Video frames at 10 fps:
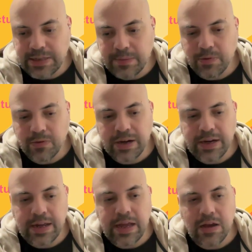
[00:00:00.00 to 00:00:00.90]
for example,
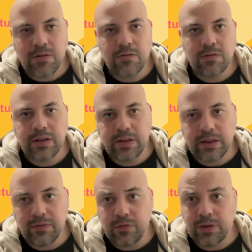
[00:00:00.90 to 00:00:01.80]
right now,
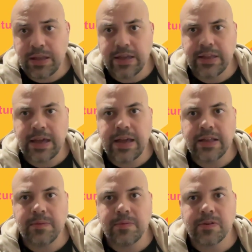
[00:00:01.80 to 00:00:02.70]
if we take the
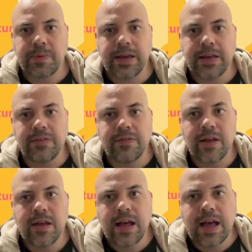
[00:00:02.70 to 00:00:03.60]
IIT
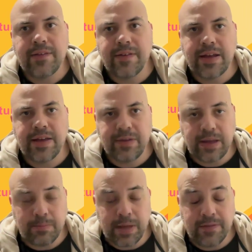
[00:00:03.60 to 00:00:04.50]
perspective,
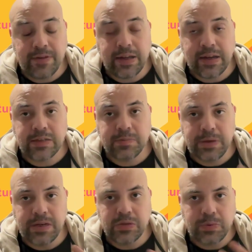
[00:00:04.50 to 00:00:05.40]
I'm having an
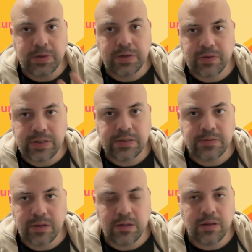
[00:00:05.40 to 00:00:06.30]
experience where there
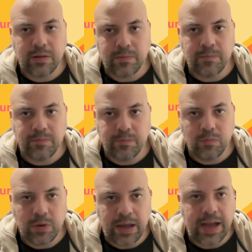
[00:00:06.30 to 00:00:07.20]
is,
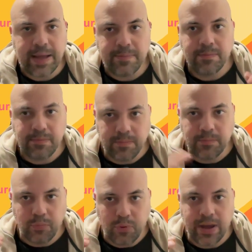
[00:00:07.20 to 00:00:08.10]
when I'm
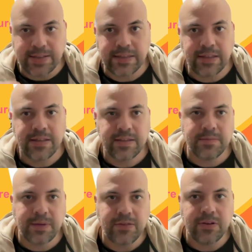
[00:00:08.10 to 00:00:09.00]
present
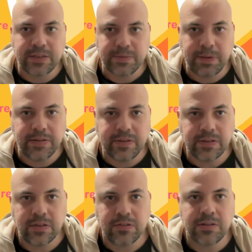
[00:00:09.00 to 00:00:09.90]
in my own
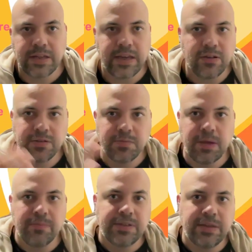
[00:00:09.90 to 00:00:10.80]
experience, so to say,
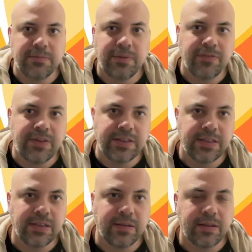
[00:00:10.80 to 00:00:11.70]
also I'm seeing my
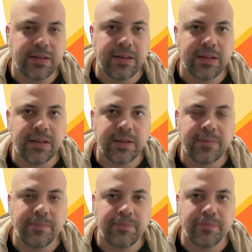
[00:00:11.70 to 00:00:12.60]
face in
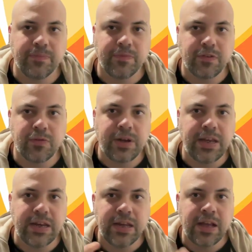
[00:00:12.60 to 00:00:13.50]
the
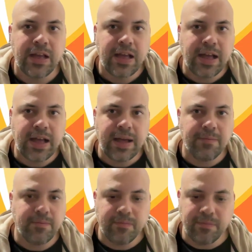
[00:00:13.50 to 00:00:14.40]
screen.
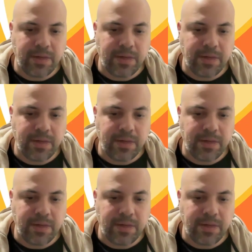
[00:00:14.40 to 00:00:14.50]
I